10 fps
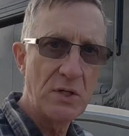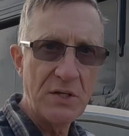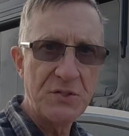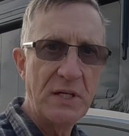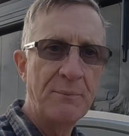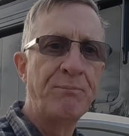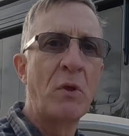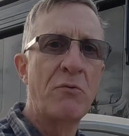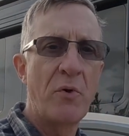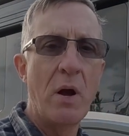dusting
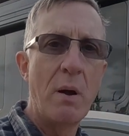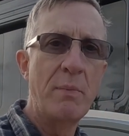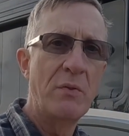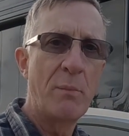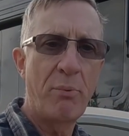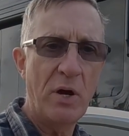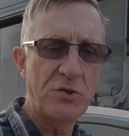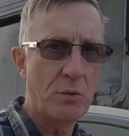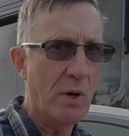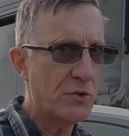from the
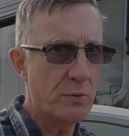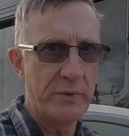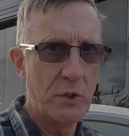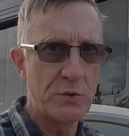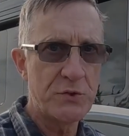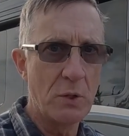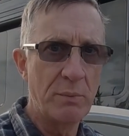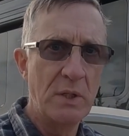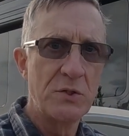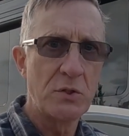pressure washer with no soap.
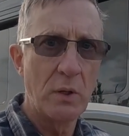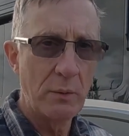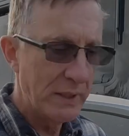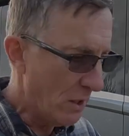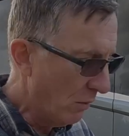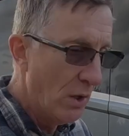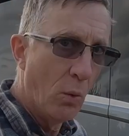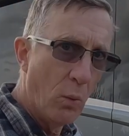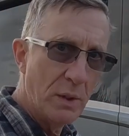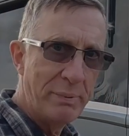So here we go.
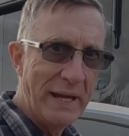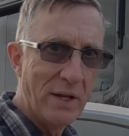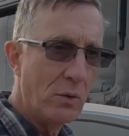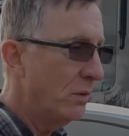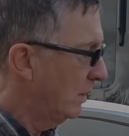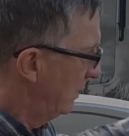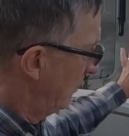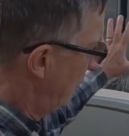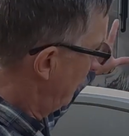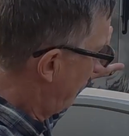One panel,
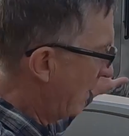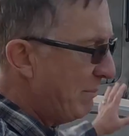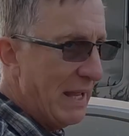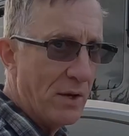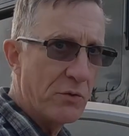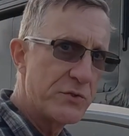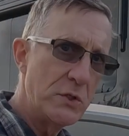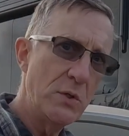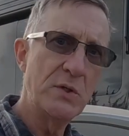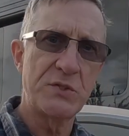front panel, so
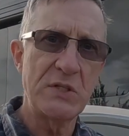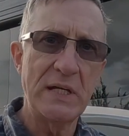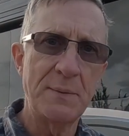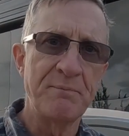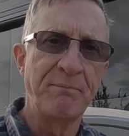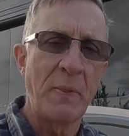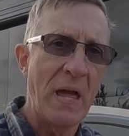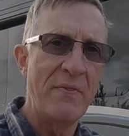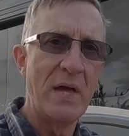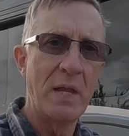you can see it,
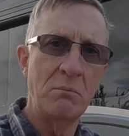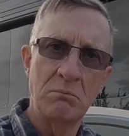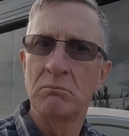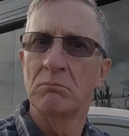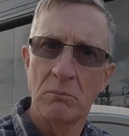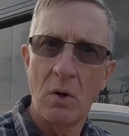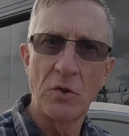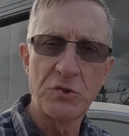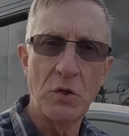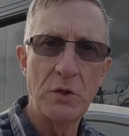and then I'll
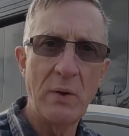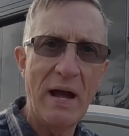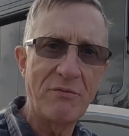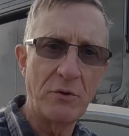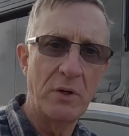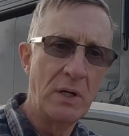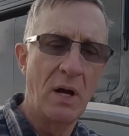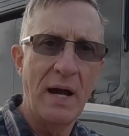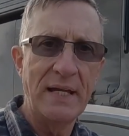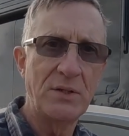show you after
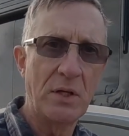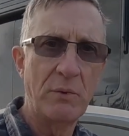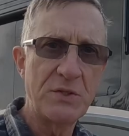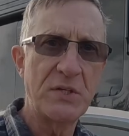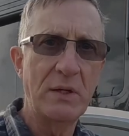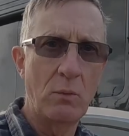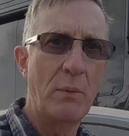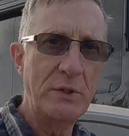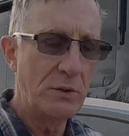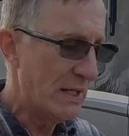I get done rinsing what we do